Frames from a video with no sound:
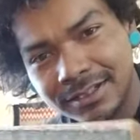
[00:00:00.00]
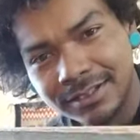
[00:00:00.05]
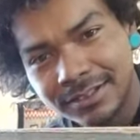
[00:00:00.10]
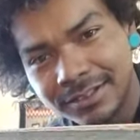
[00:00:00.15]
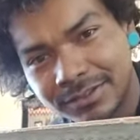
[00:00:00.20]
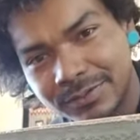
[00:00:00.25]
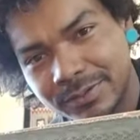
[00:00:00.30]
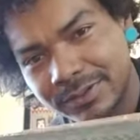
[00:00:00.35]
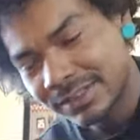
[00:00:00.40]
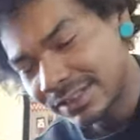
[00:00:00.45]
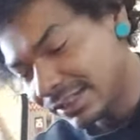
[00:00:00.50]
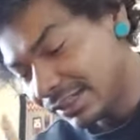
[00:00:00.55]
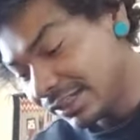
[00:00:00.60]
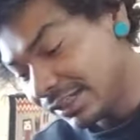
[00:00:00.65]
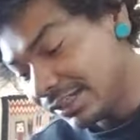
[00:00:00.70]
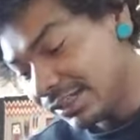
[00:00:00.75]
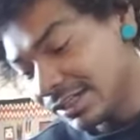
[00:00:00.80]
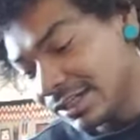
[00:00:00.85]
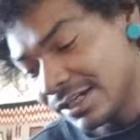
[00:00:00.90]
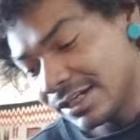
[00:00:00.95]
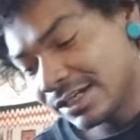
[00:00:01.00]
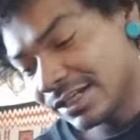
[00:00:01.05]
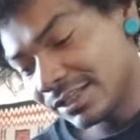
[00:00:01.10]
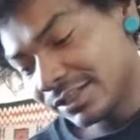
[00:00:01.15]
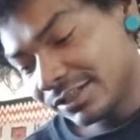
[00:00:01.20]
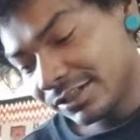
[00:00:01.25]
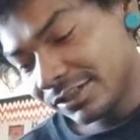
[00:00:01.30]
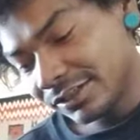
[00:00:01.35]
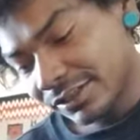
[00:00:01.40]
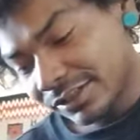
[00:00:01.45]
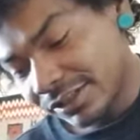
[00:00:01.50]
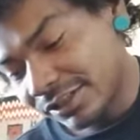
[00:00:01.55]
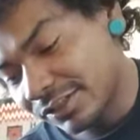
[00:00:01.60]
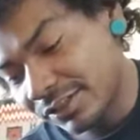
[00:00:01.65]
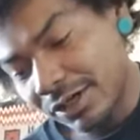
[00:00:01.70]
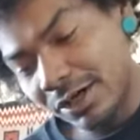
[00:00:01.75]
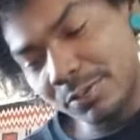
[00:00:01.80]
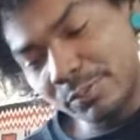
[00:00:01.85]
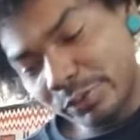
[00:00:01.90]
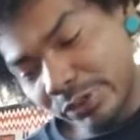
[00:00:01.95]
This one's clean. And then you're gonna
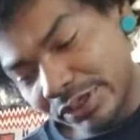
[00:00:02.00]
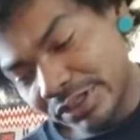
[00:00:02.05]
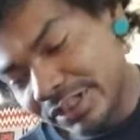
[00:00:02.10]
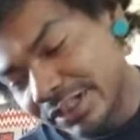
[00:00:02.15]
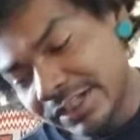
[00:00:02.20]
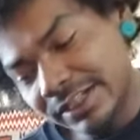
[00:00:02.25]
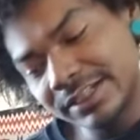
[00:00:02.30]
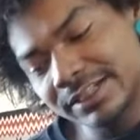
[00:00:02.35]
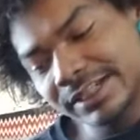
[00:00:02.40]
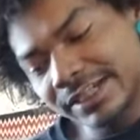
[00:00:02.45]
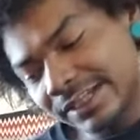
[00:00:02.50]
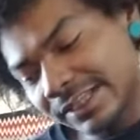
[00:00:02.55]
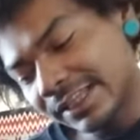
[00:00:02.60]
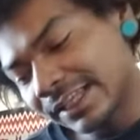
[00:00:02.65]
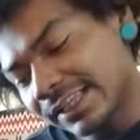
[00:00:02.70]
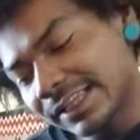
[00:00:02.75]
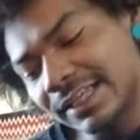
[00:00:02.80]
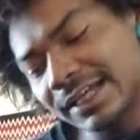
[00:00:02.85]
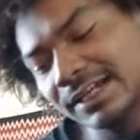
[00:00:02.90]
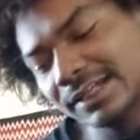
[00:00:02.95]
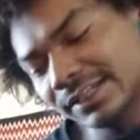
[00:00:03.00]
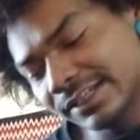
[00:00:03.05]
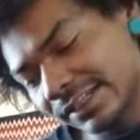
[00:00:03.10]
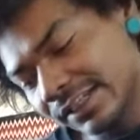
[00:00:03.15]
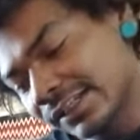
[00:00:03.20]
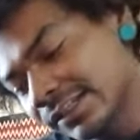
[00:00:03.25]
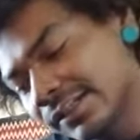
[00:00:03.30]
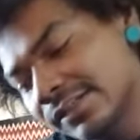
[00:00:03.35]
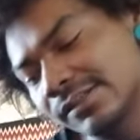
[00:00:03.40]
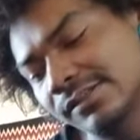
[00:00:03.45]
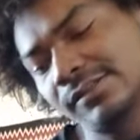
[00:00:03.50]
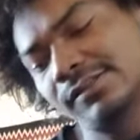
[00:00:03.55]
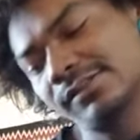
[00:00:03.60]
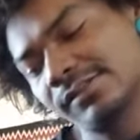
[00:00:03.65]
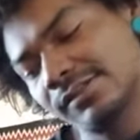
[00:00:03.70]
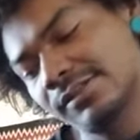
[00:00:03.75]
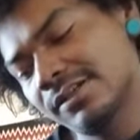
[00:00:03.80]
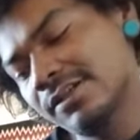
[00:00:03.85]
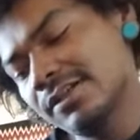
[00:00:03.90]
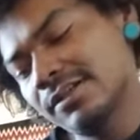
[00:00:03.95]
start brushing it down like that again.
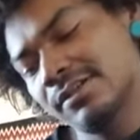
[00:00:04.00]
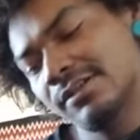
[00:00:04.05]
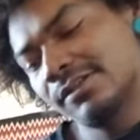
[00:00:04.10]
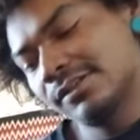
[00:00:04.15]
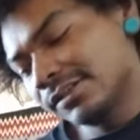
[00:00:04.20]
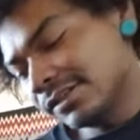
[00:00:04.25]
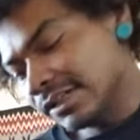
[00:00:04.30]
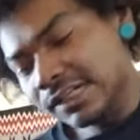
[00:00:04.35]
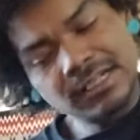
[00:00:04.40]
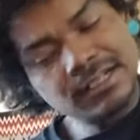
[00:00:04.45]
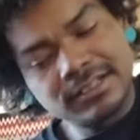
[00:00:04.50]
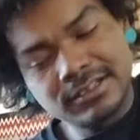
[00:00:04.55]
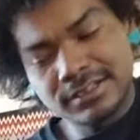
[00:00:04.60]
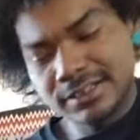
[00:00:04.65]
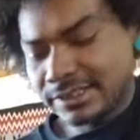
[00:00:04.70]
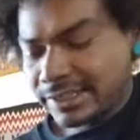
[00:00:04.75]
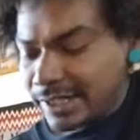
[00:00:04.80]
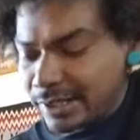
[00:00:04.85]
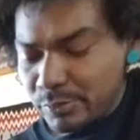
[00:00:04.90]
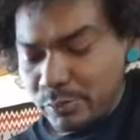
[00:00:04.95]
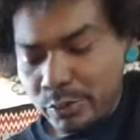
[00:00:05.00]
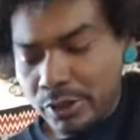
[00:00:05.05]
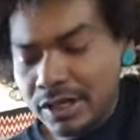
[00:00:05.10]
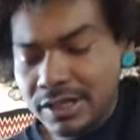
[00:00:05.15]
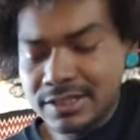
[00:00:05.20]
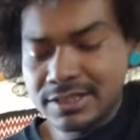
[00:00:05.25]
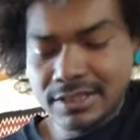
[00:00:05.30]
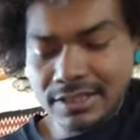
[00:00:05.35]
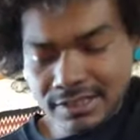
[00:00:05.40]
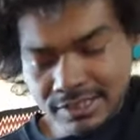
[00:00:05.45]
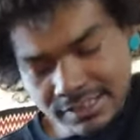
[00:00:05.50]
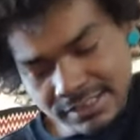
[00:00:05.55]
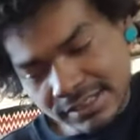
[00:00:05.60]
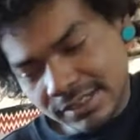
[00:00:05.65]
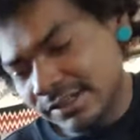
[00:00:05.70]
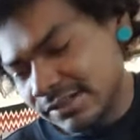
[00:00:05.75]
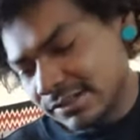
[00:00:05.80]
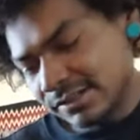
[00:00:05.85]
Same process